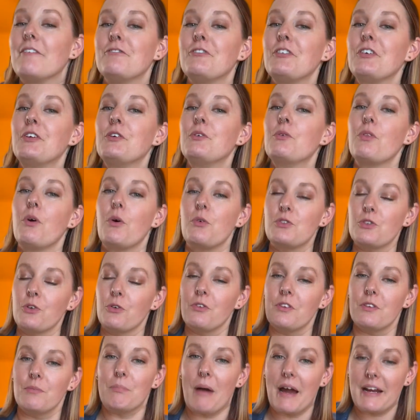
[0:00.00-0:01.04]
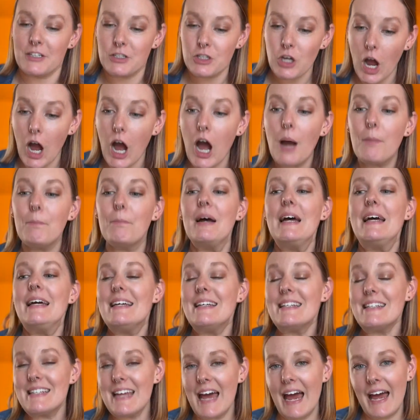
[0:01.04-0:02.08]
for you. Those are my top
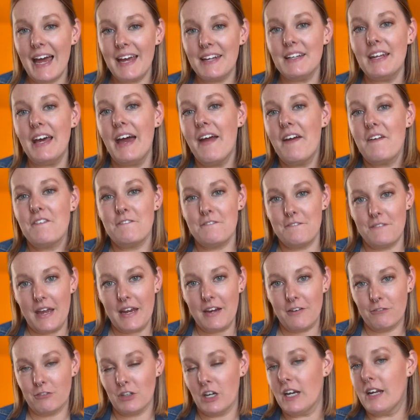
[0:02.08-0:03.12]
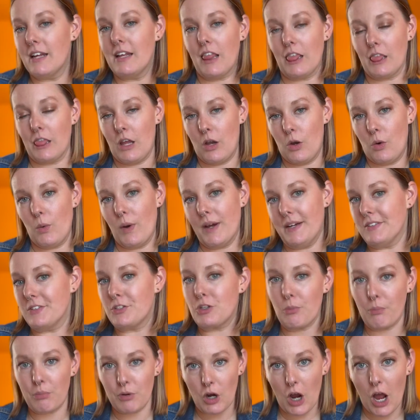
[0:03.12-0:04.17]
10 favorite low
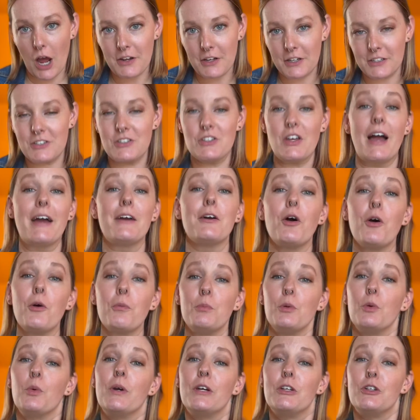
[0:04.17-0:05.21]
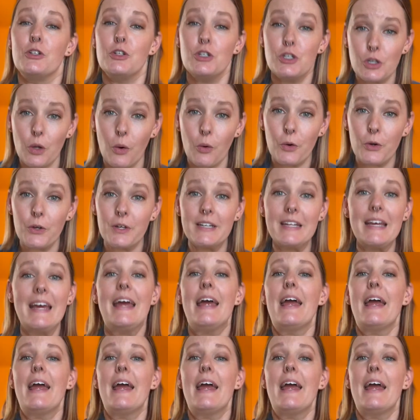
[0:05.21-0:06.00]
waste products. I hope you enjoyed.